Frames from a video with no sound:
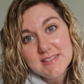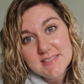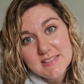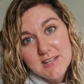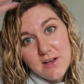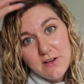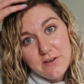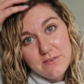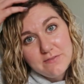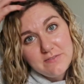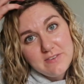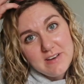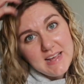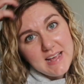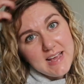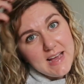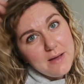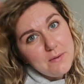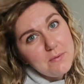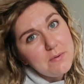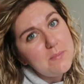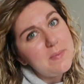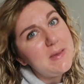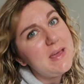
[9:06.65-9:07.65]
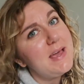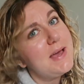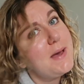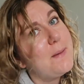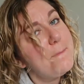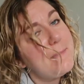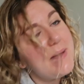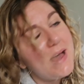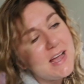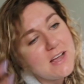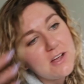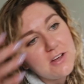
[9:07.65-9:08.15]
So hopefully I will be
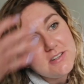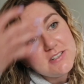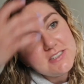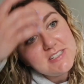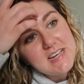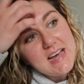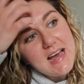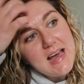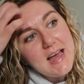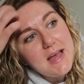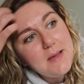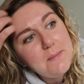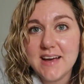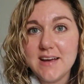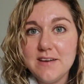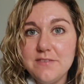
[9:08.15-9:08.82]
bang on time.